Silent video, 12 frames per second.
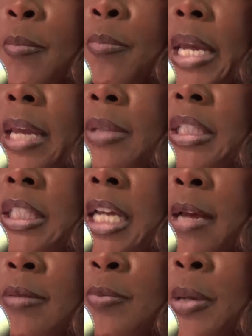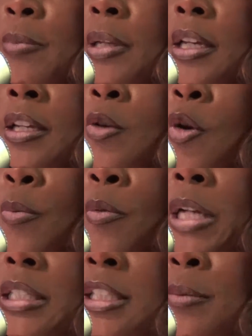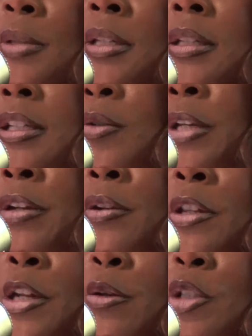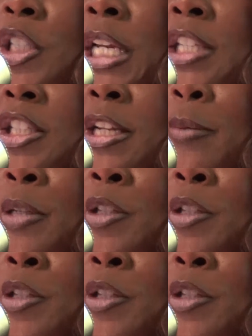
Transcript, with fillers: baby steps, maybe incorporate something little here and there or change it up,